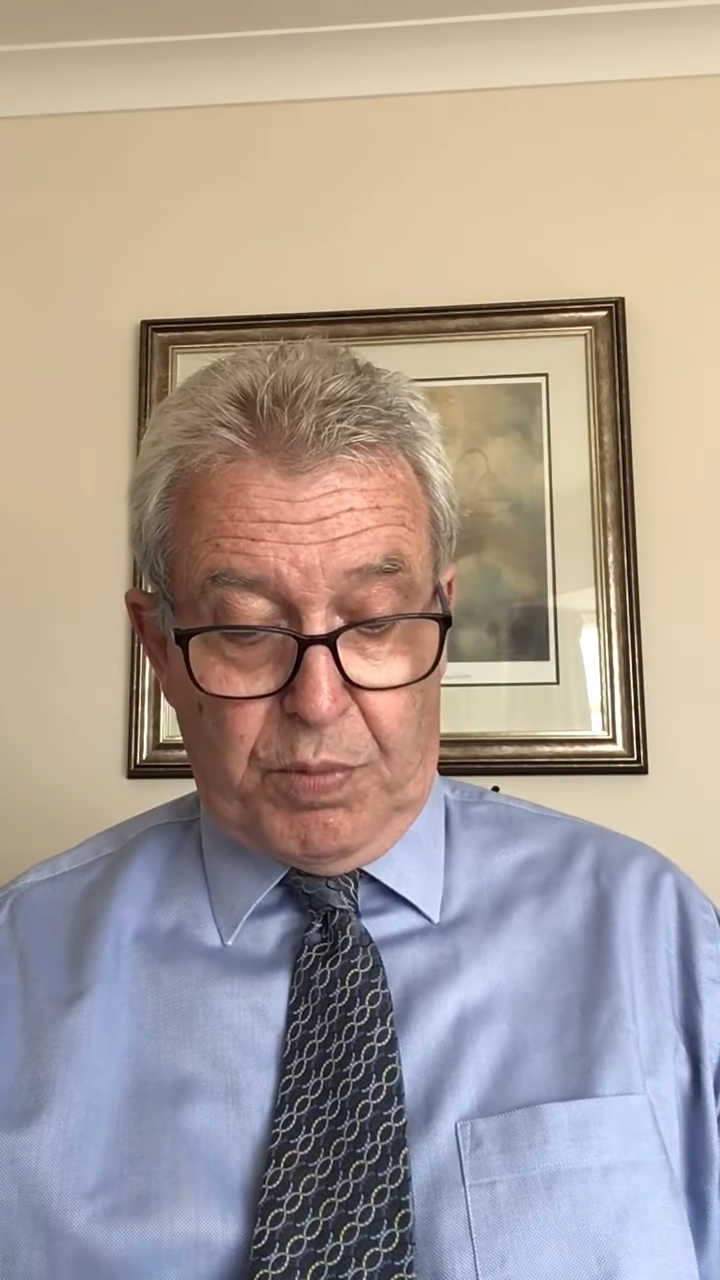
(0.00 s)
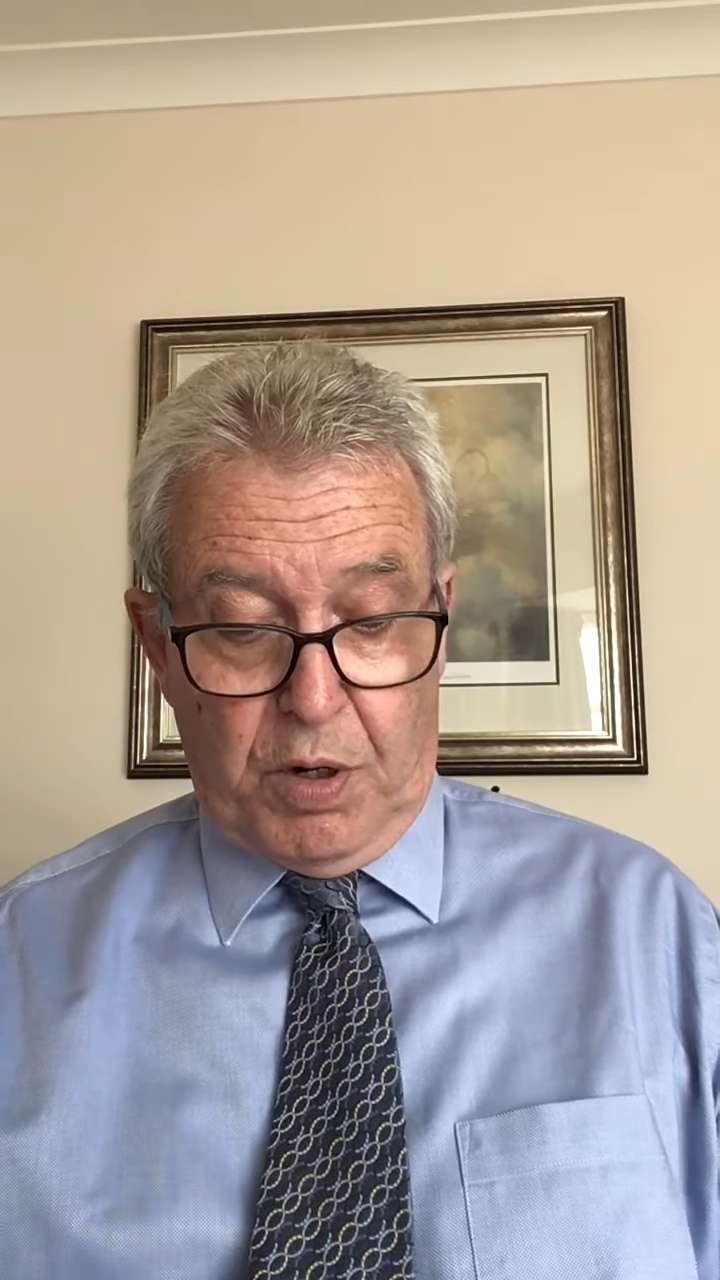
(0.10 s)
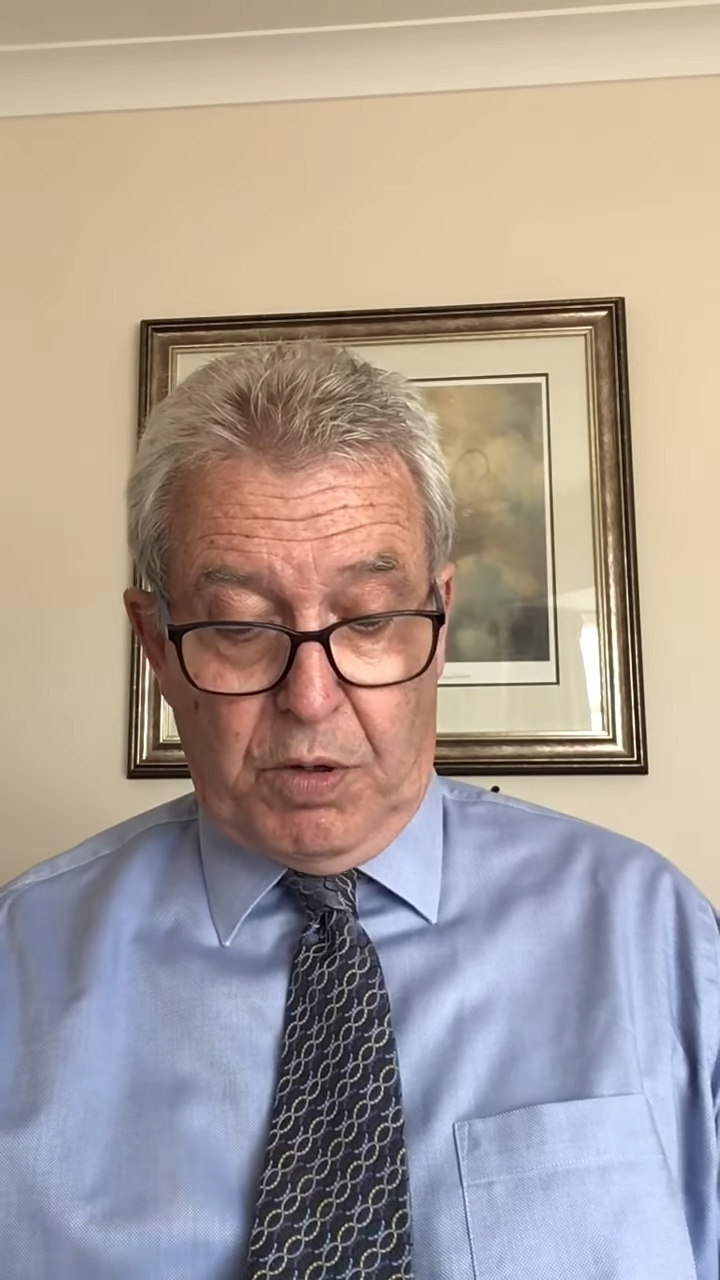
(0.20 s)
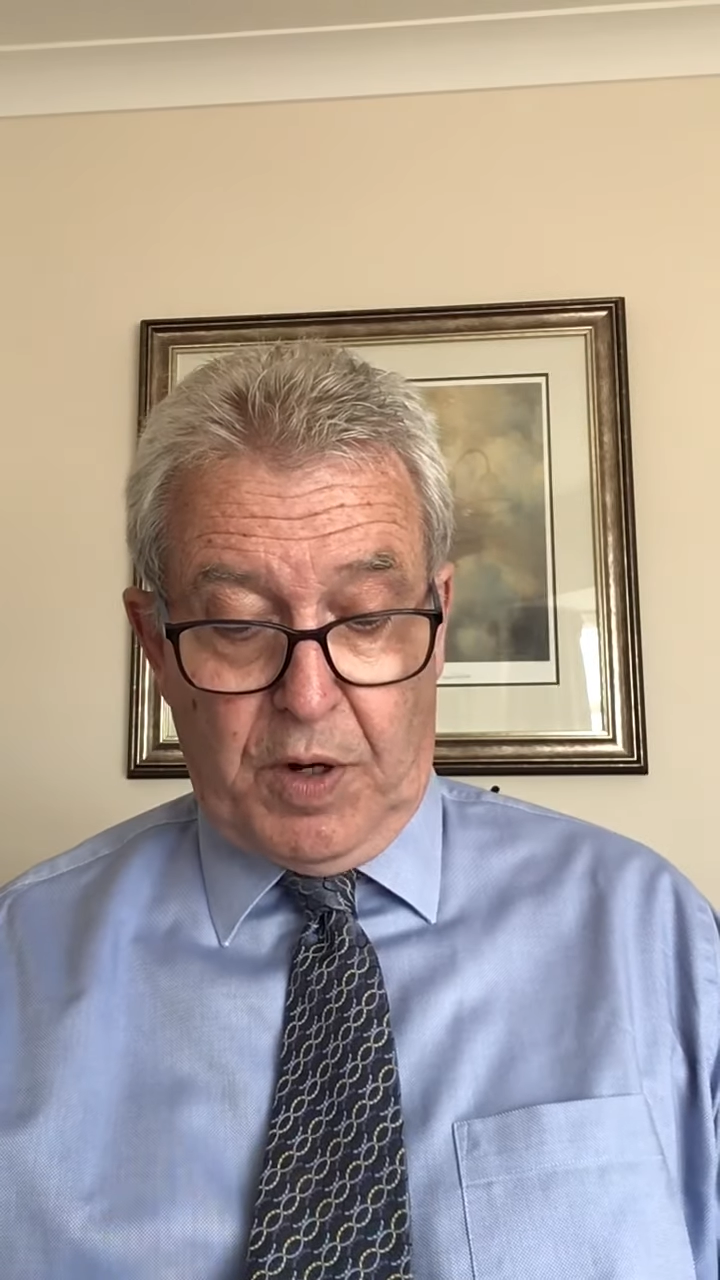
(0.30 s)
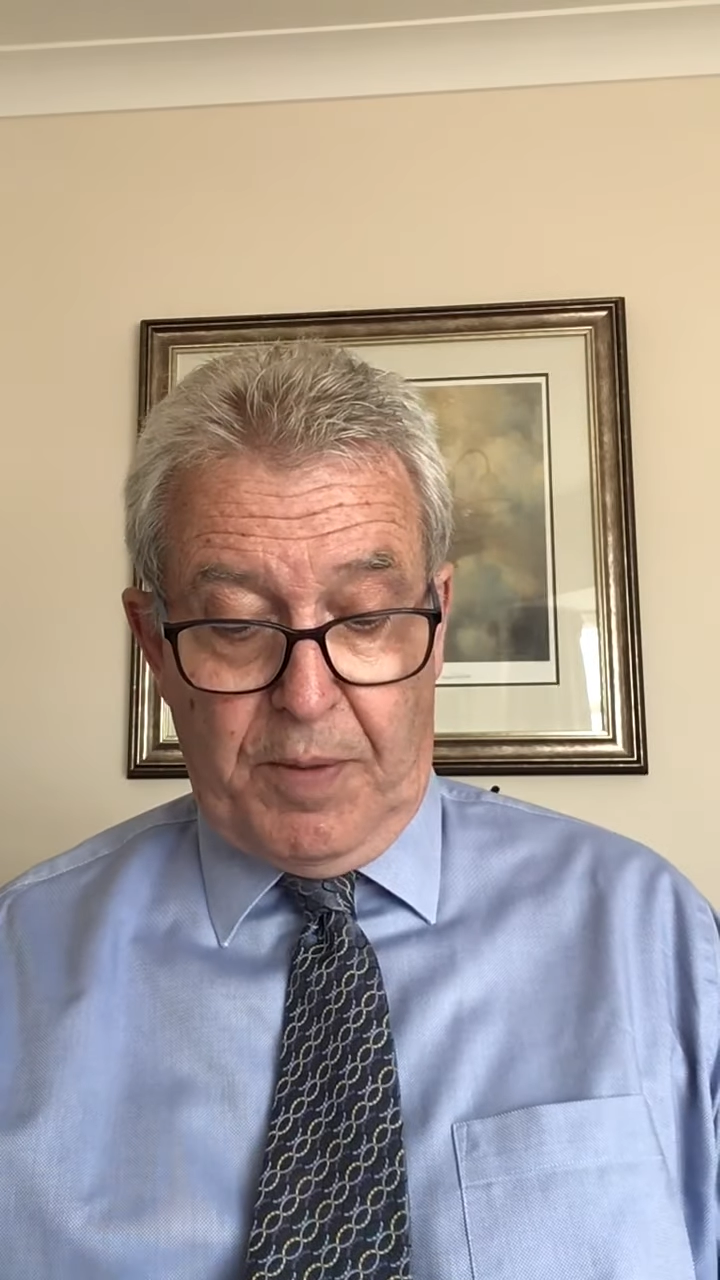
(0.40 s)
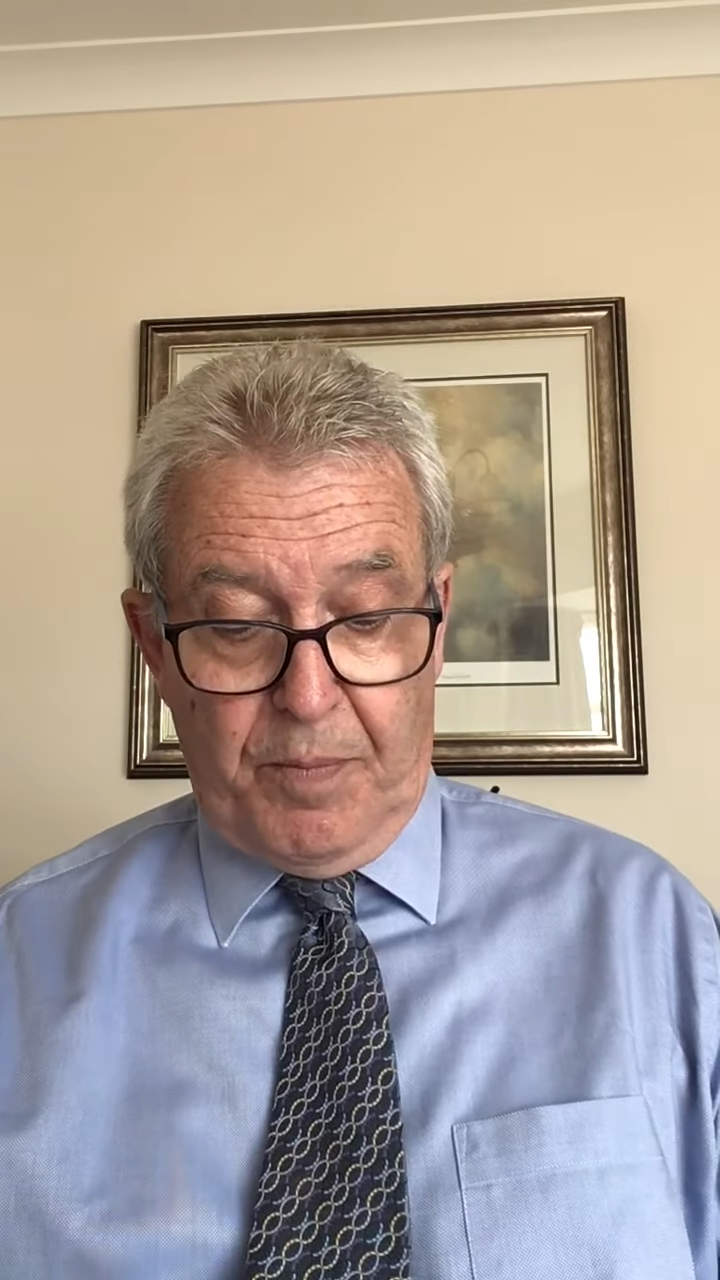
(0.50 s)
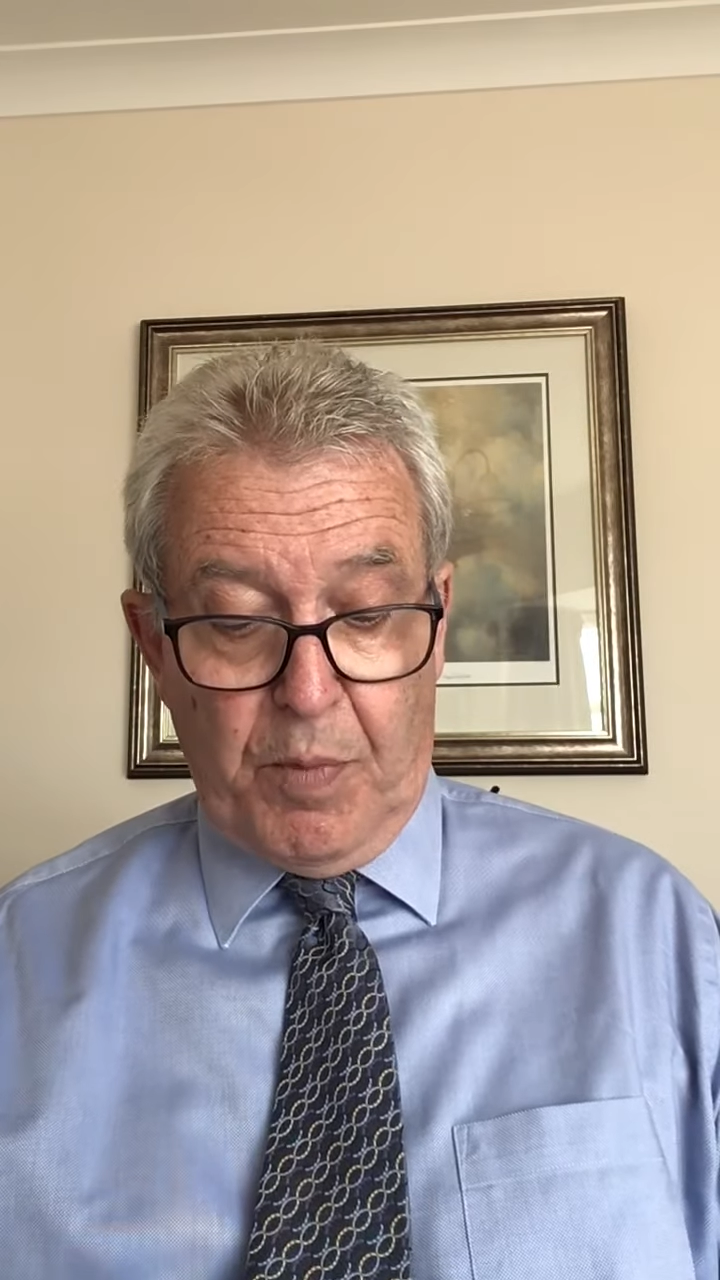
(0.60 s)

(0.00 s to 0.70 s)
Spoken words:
programme,